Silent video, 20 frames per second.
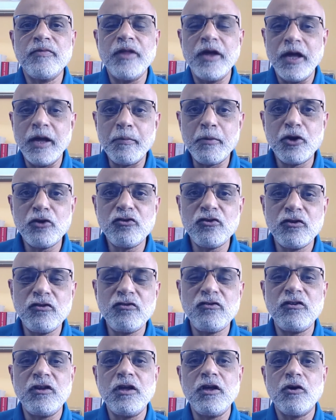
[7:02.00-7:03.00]

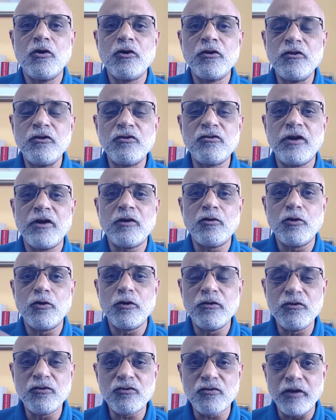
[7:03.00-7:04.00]
emergency or the threat or
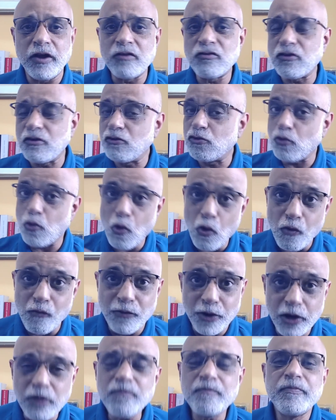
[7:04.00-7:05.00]
the stress is
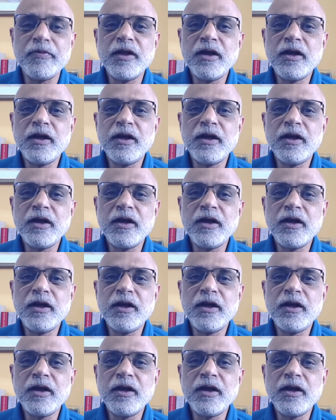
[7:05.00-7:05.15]
over.